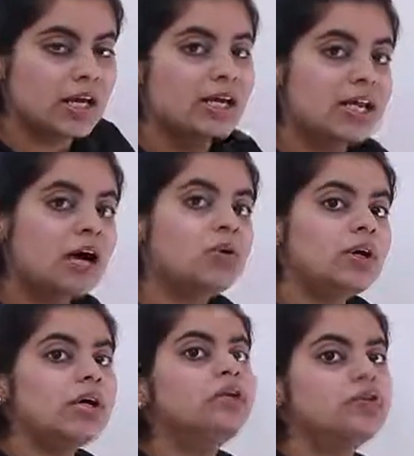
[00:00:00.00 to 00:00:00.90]

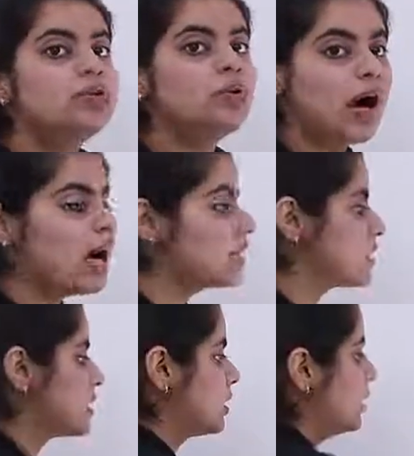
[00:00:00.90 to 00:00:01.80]
Now, if you
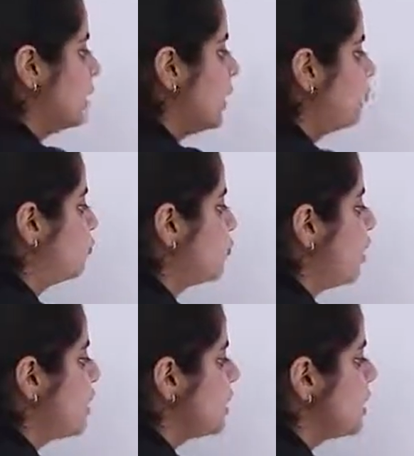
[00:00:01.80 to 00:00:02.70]
ask that
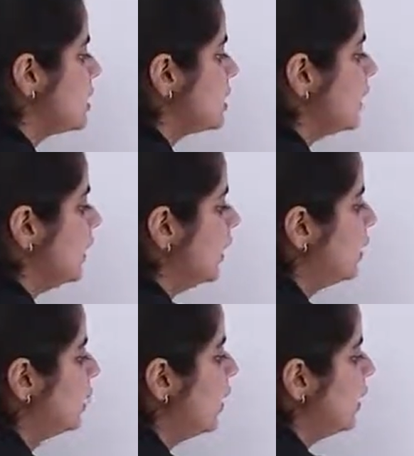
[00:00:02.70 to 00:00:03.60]
what is
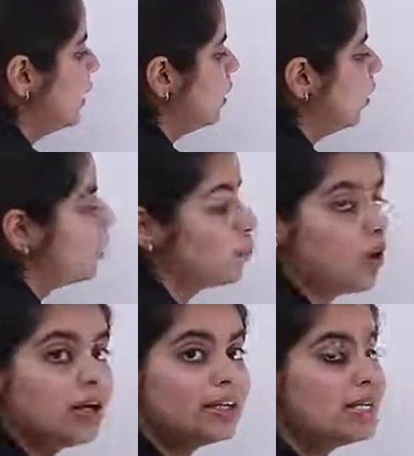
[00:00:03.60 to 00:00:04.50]
det B or
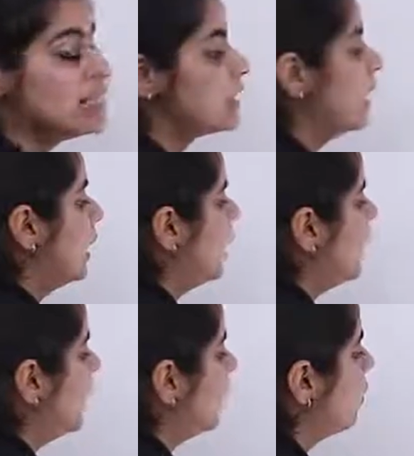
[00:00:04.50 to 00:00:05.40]
what is
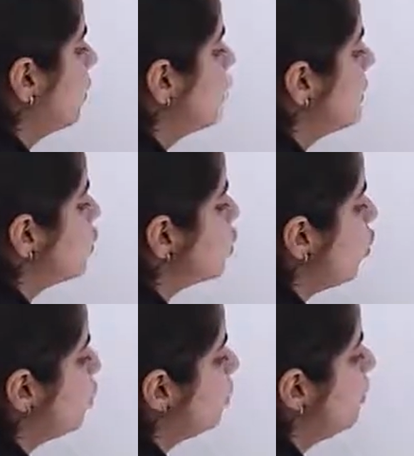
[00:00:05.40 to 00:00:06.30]
determinant
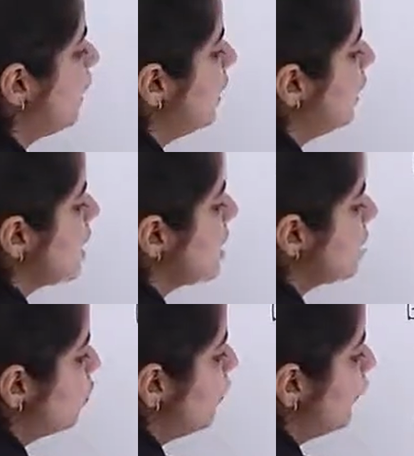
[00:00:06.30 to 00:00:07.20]
of B,
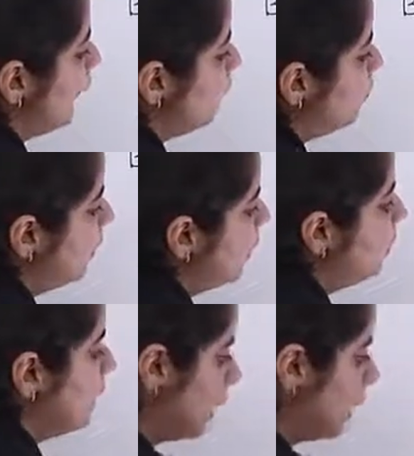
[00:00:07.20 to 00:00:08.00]
so det B